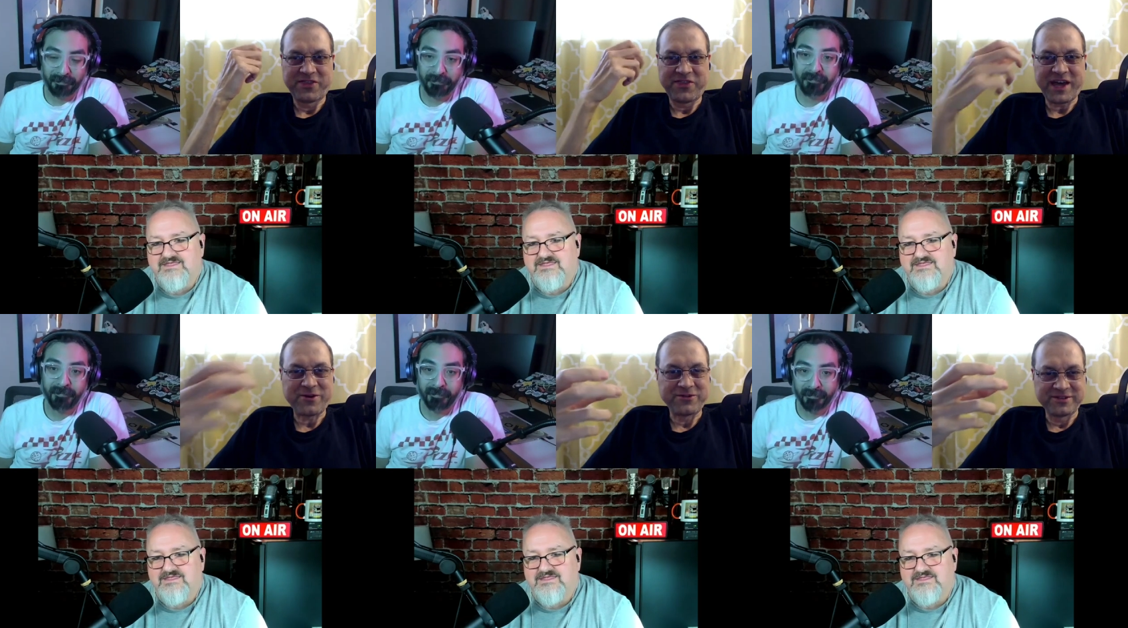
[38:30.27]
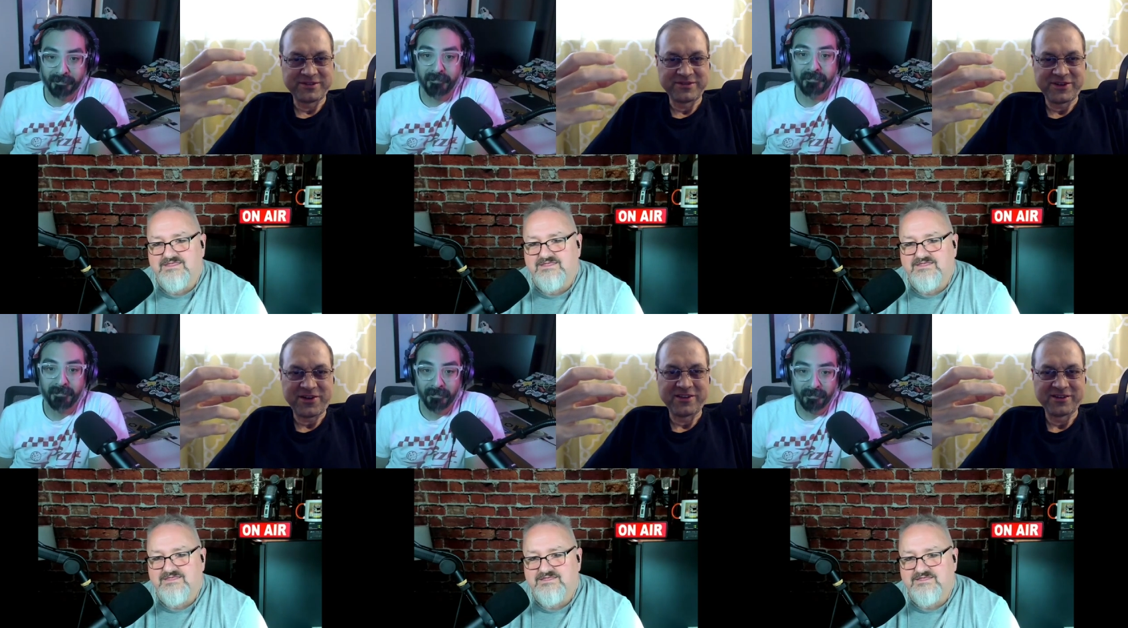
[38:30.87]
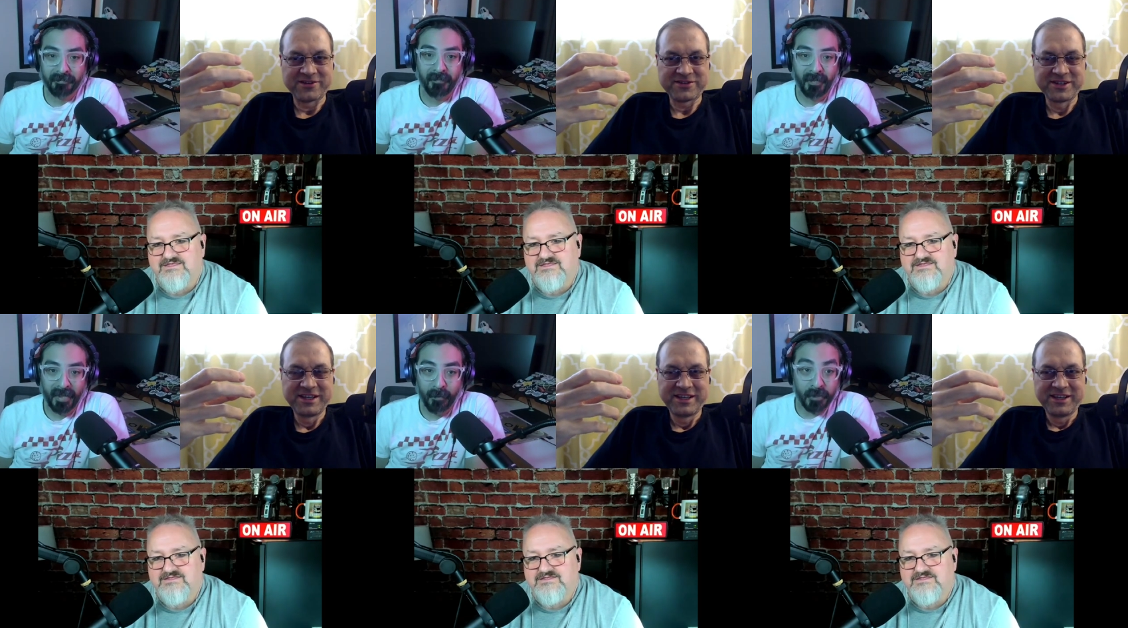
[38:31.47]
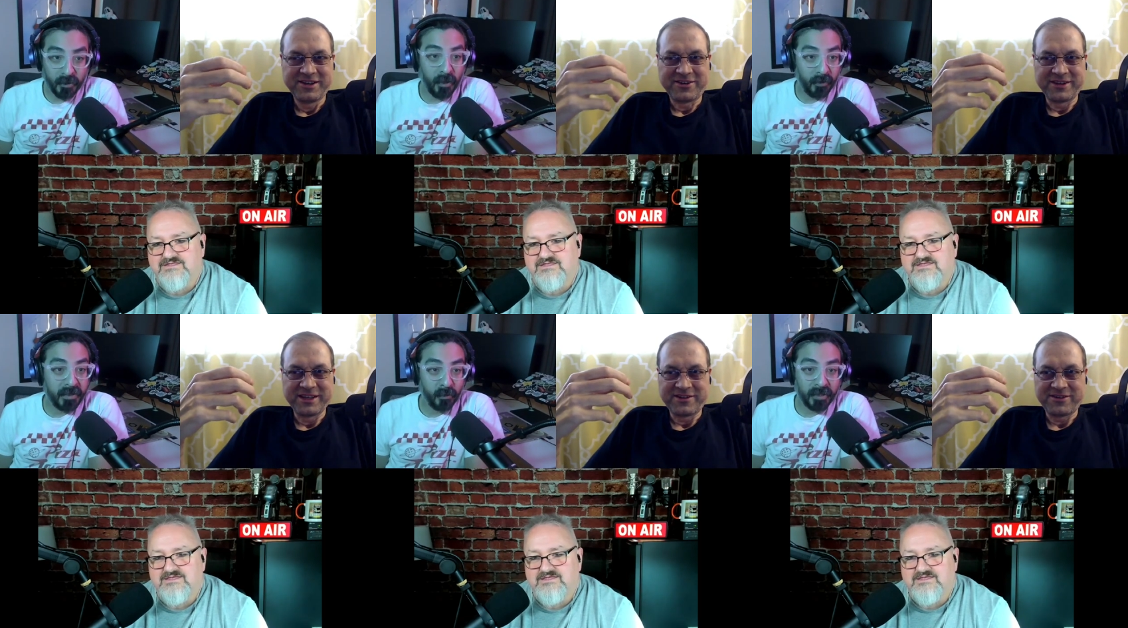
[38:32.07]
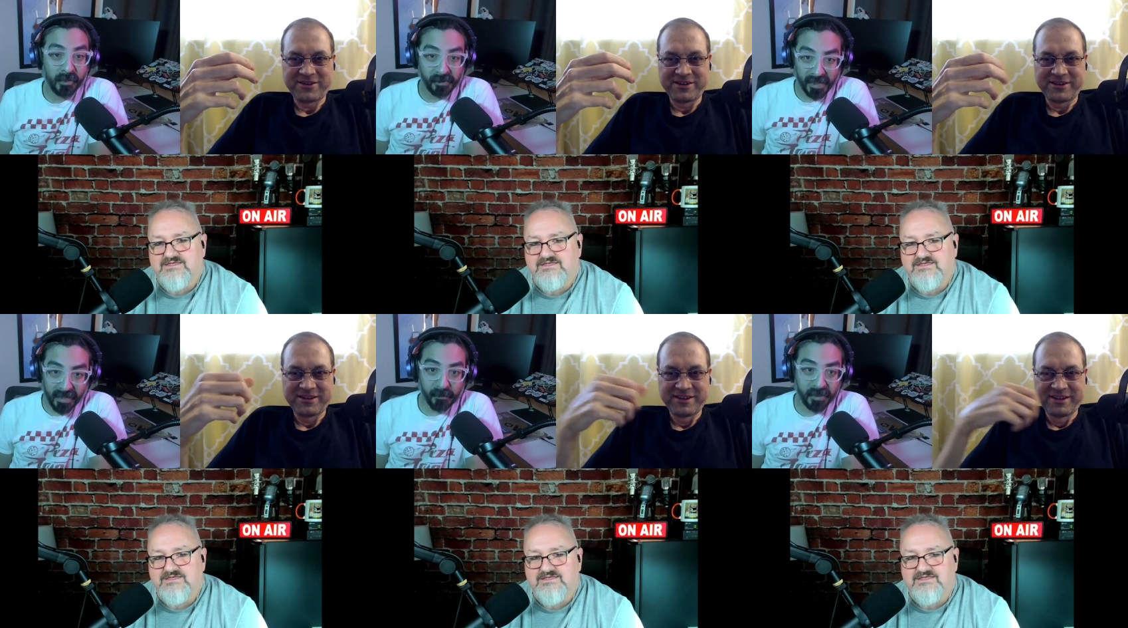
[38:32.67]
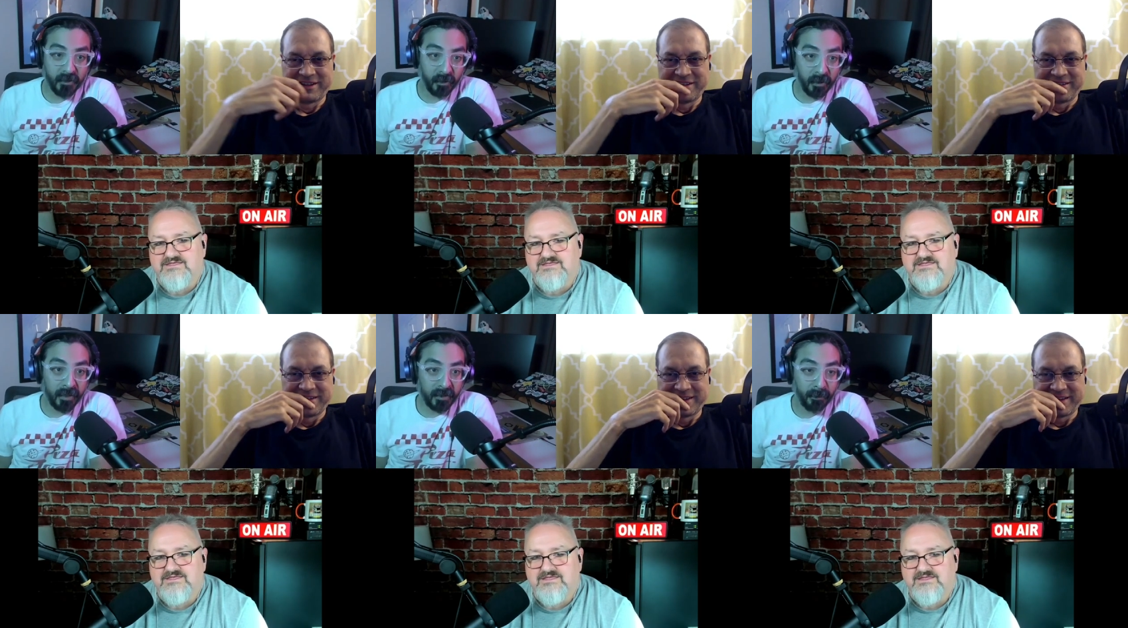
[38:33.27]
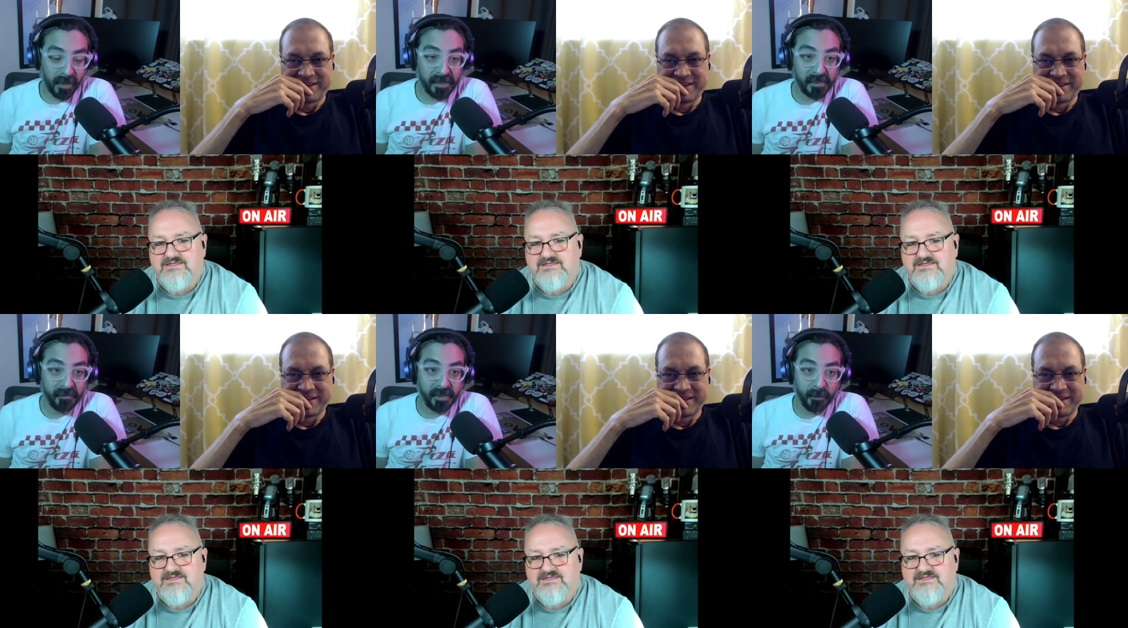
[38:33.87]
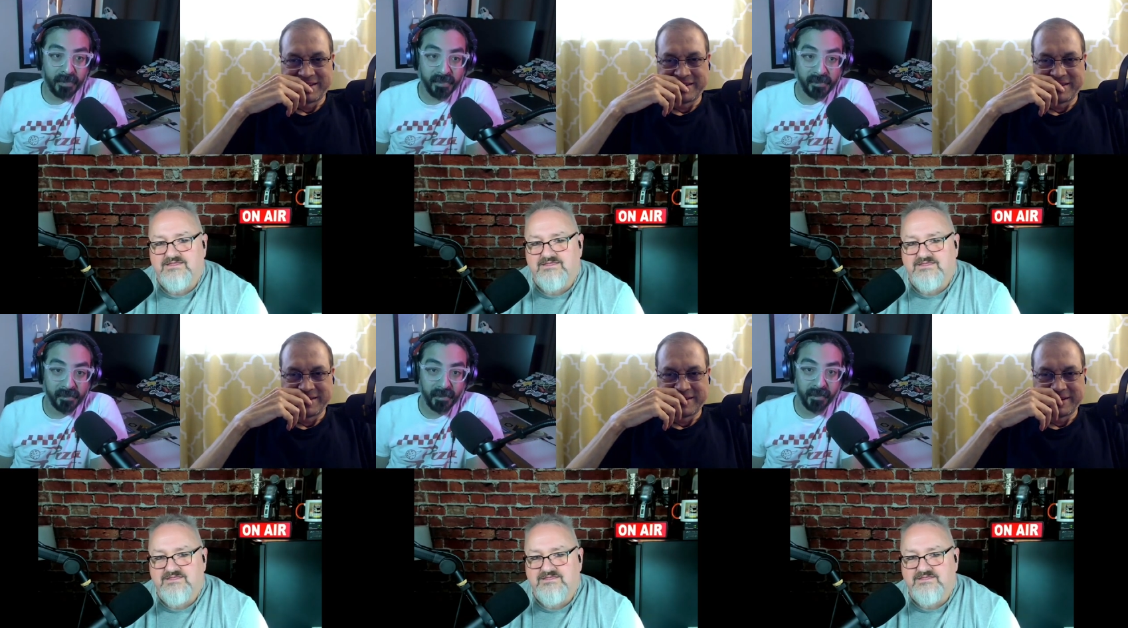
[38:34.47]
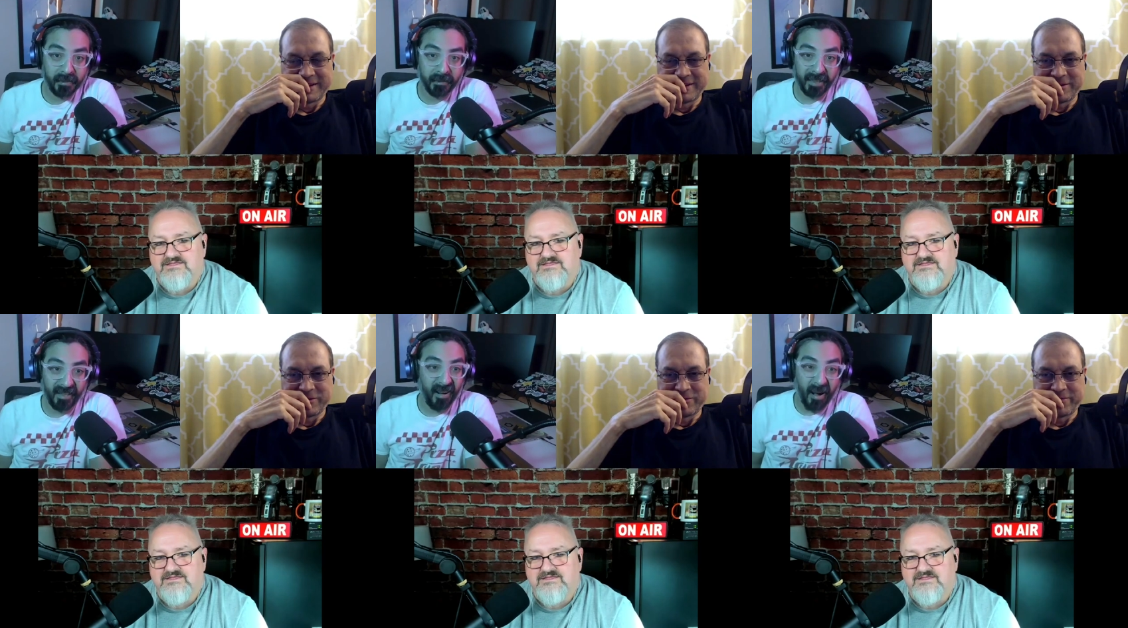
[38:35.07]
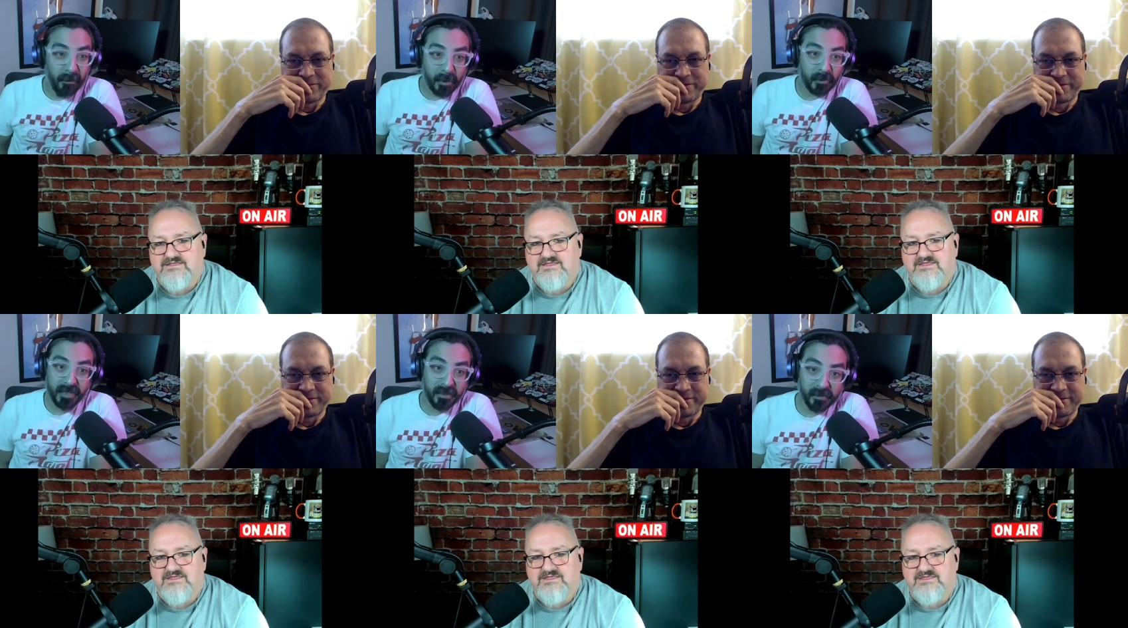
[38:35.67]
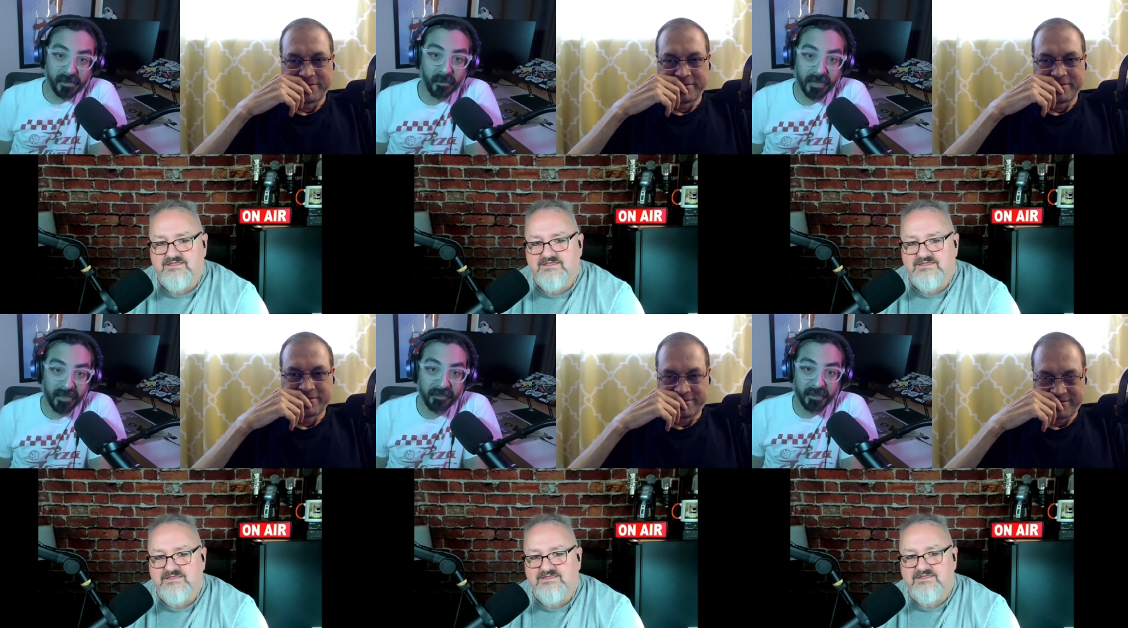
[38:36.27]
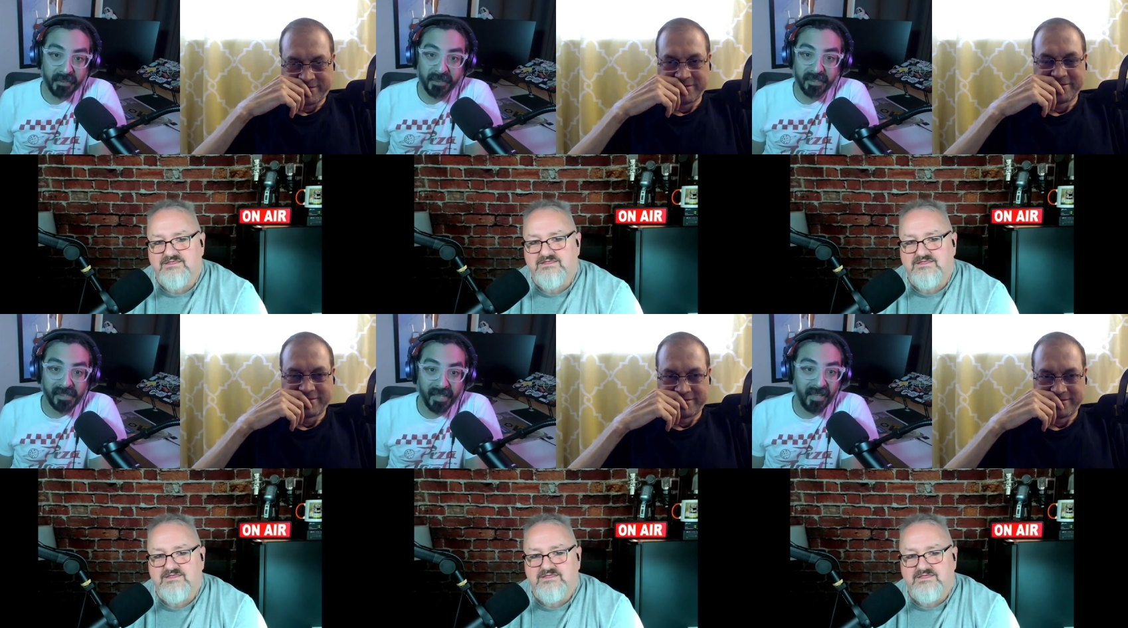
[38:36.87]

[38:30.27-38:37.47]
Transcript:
Speaker 1: thousands of dollars. When
Speaker 2: you go on into one of those uh, games and you look at the price of some of these uh, like combo deals or whatever, mm -hmm. and mm-hmm. it's like